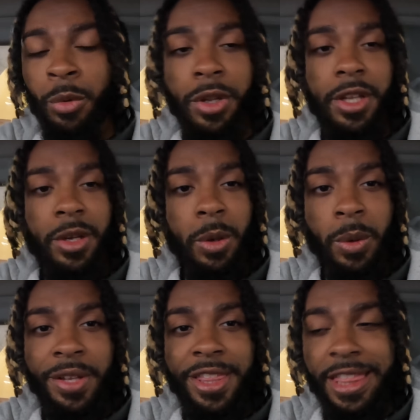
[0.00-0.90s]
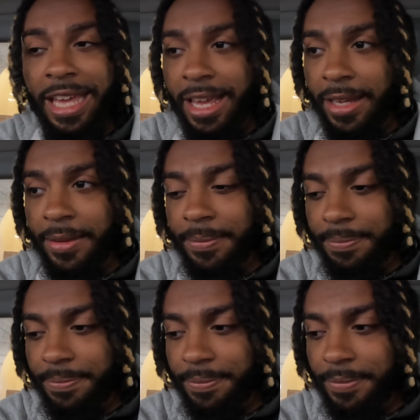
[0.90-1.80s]
Really the only thing,
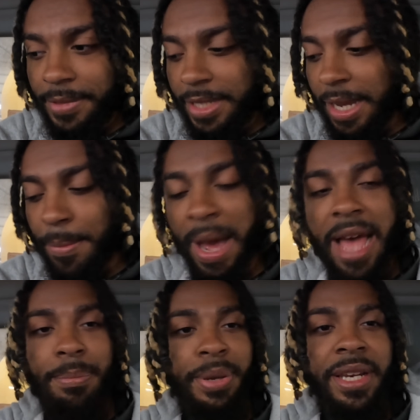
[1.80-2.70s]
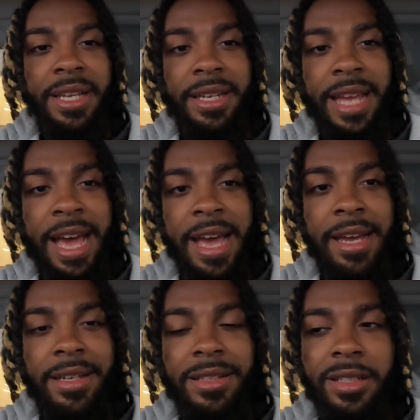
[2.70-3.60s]
in my opinion, that,